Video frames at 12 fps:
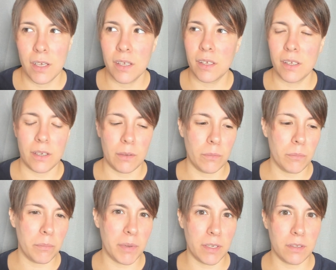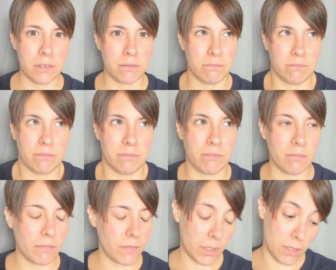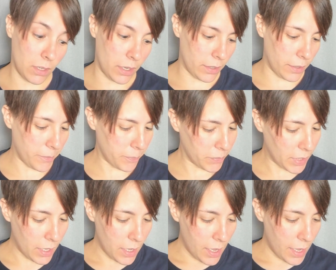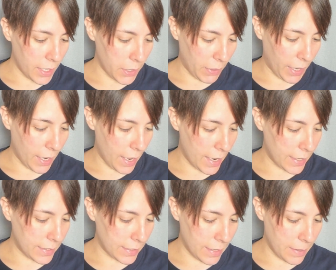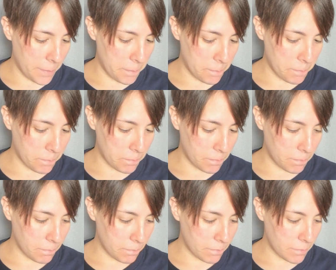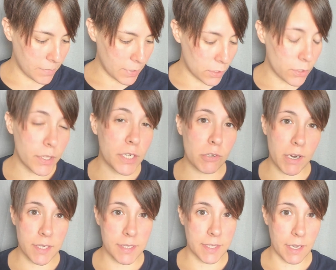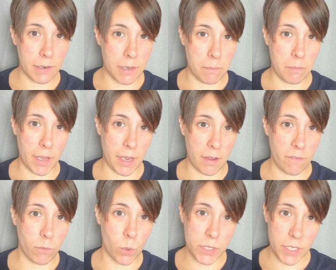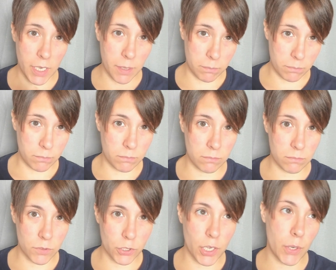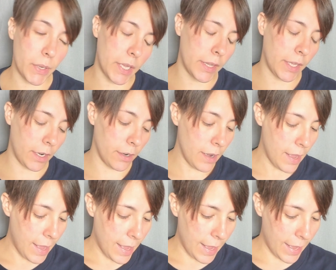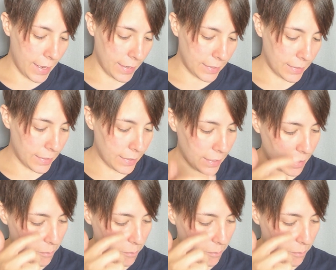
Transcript: you know, but I don't know. Anyway, and um, So they tried to scare him by forcing him to go in there, and they